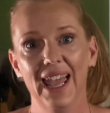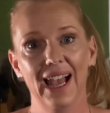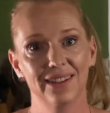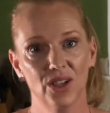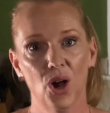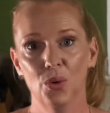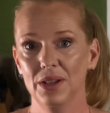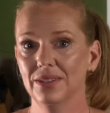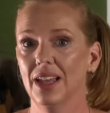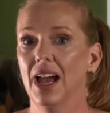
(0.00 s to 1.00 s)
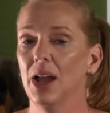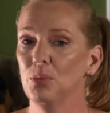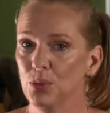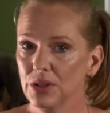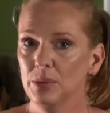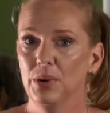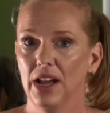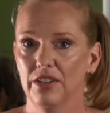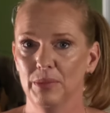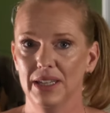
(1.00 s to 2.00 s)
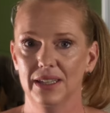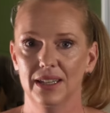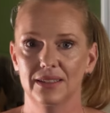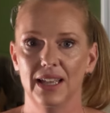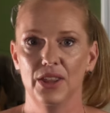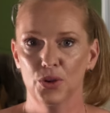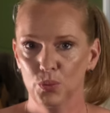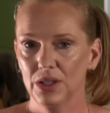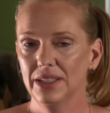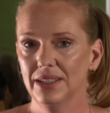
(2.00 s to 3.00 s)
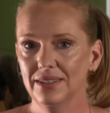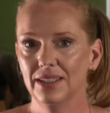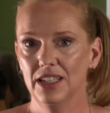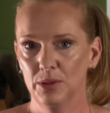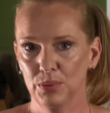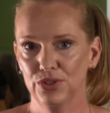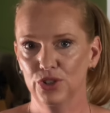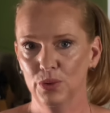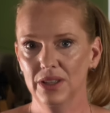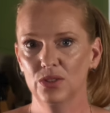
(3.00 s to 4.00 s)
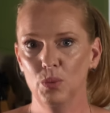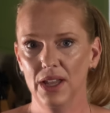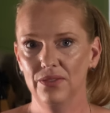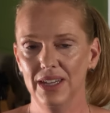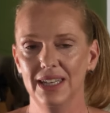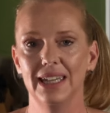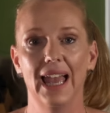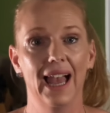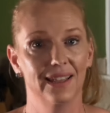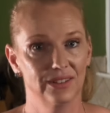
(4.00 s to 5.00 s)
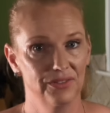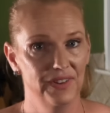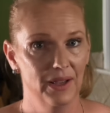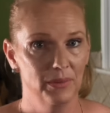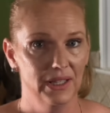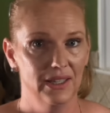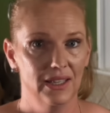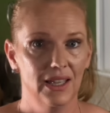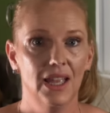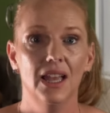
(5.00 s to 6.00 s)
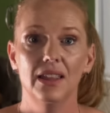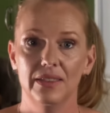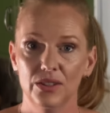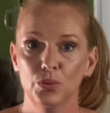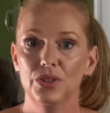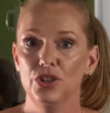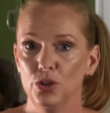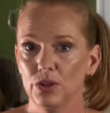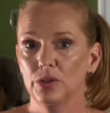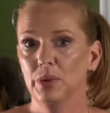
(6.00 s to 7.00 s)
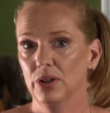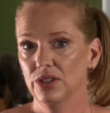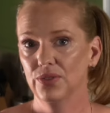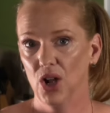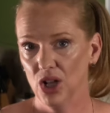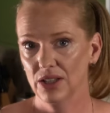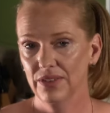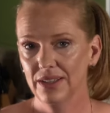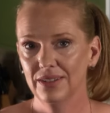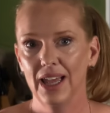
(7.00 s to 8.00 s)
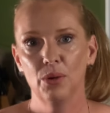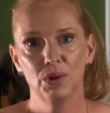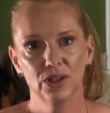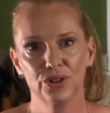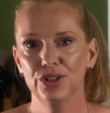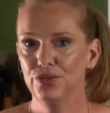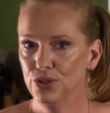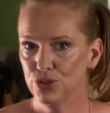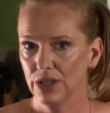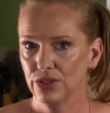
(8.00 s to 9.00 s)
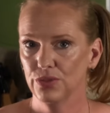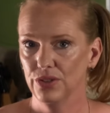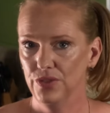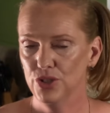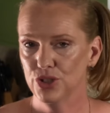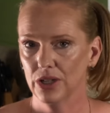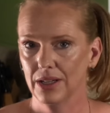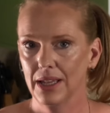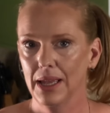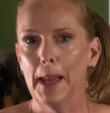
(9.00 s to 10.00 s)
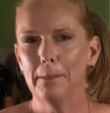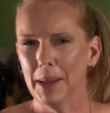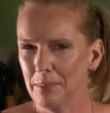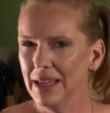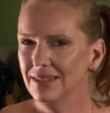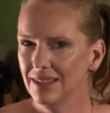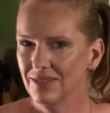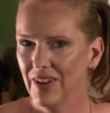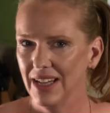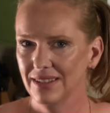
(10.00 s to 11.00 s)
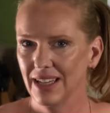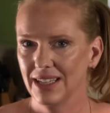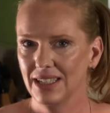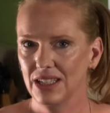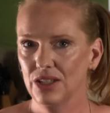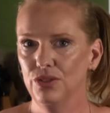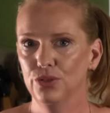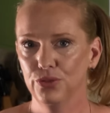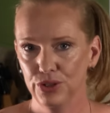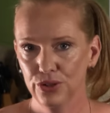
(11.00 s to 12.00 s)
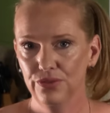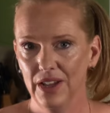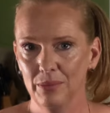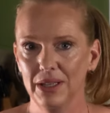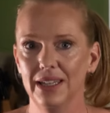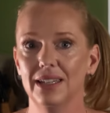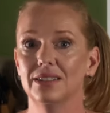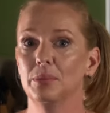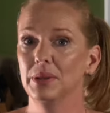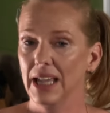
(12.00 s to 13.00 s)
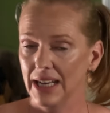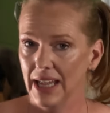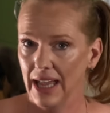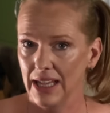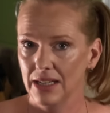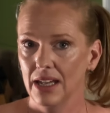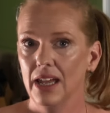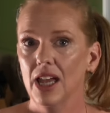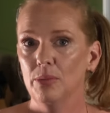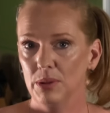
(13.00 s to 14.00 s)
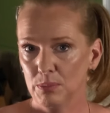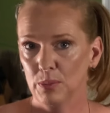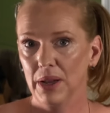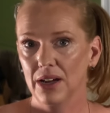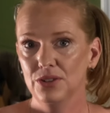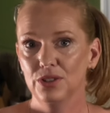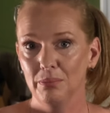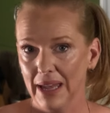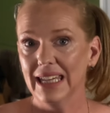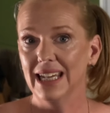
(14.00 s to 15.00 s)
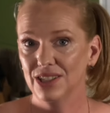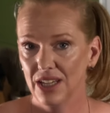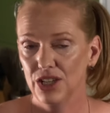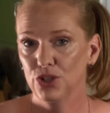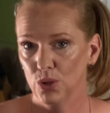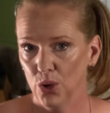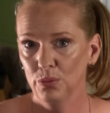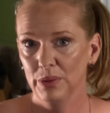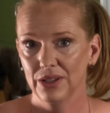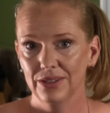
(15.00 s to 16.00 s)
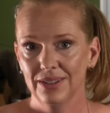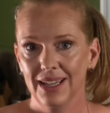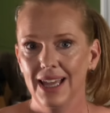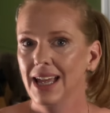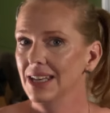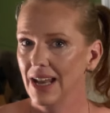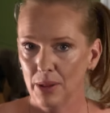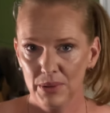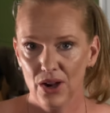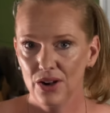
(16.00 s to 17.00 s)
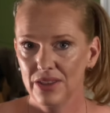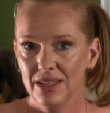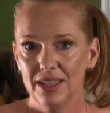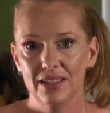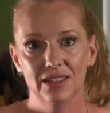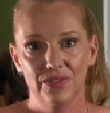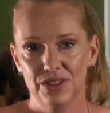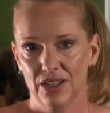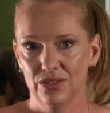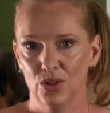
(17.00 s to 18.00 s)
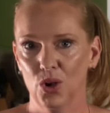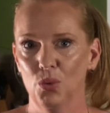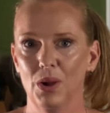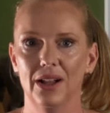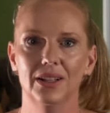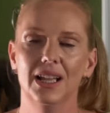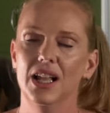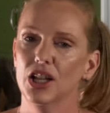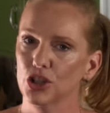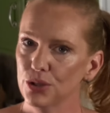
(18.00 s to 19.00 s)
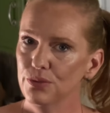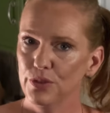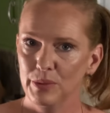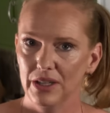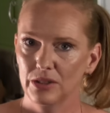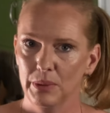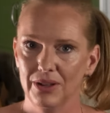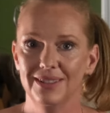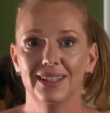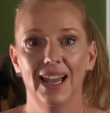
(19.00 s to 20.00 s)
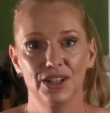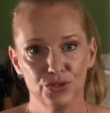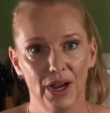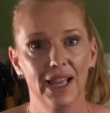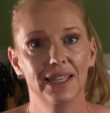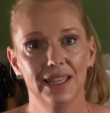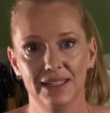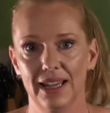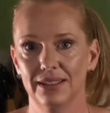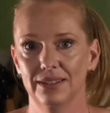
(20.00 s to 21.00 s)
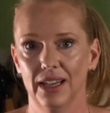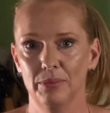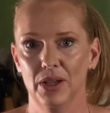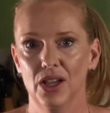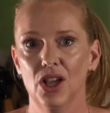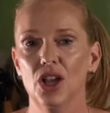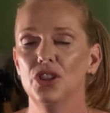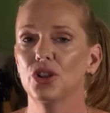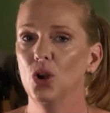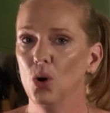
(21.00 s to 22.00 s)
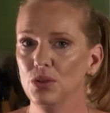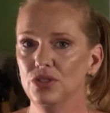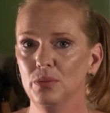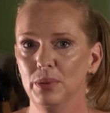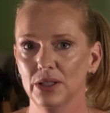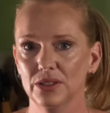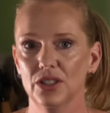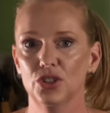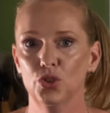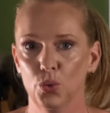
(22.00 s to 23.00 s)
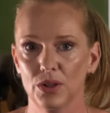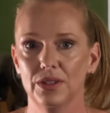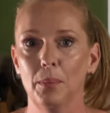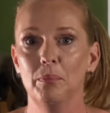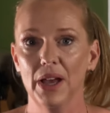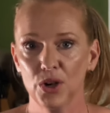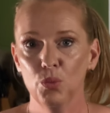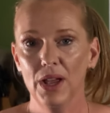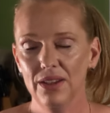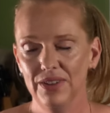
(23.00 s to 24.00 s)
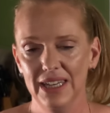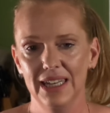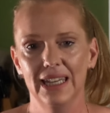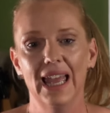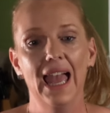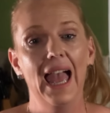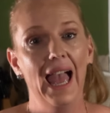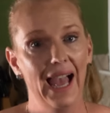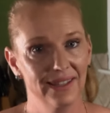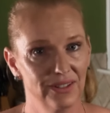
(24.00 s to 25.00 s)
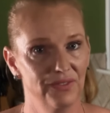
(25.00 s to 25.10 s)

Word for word: As always, I'm really proud of my kids and their willingness to keep pursuing this way of eating as a family. This was a new experience for all of us, and we learned a few tricks for the future. My best advice I can give you for your family is to plan ahead. Be prepared to make and take your own meals. Not be hard on the kids if it doesn't go well. Learn from the experience and try again next time. The goal is to build towards a better way of eating as a